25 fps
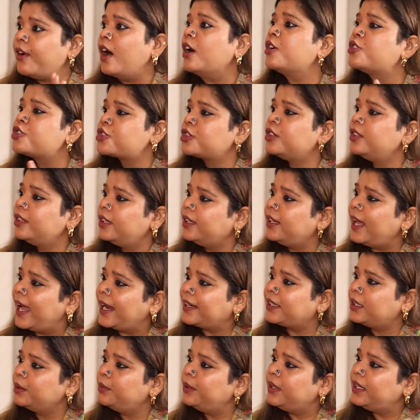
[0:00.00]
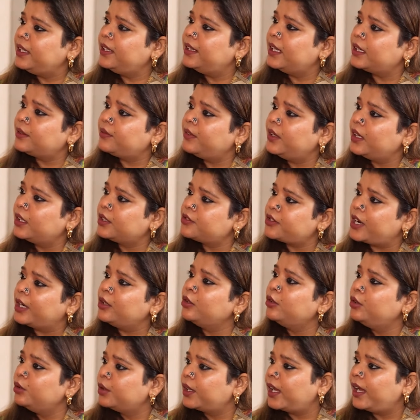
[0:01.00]
functional activity that we are
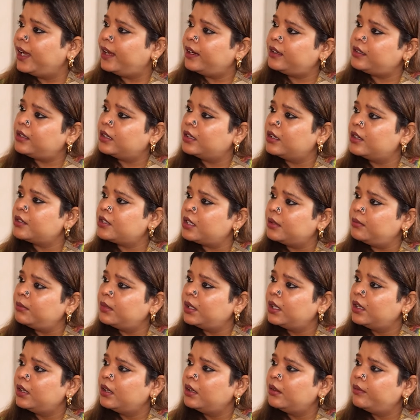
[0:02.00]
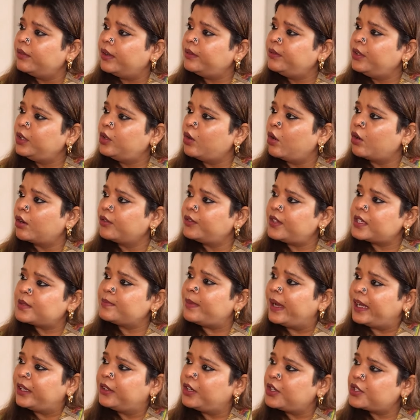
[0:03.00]
trying to look at, Tim, when we talk of
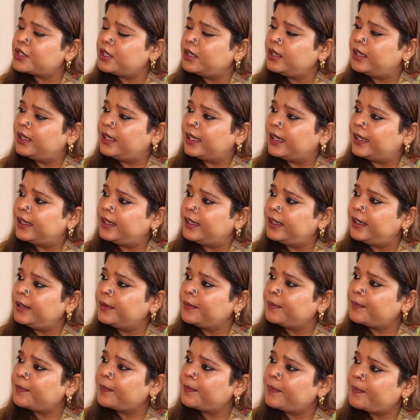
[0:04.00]
this migration entirely?